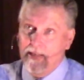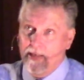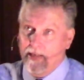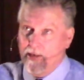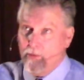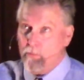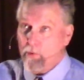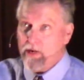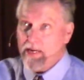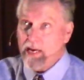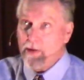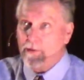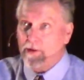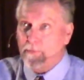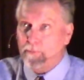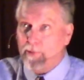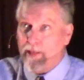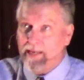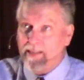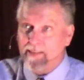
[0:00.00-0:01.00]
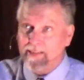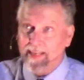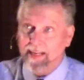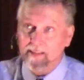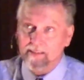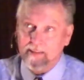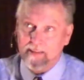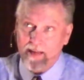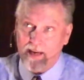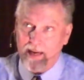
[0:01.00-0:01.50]
When he was placed
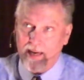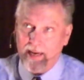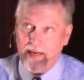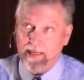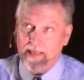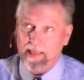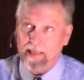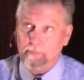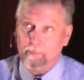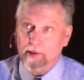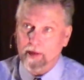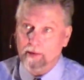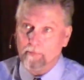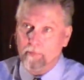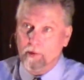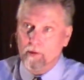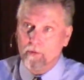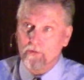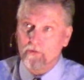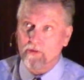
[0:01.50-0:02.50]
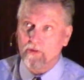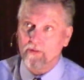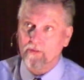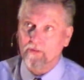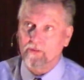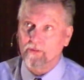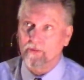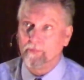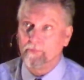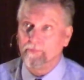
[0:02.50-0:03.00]
outside, he being
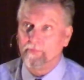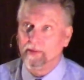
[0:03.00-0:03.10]
Moses,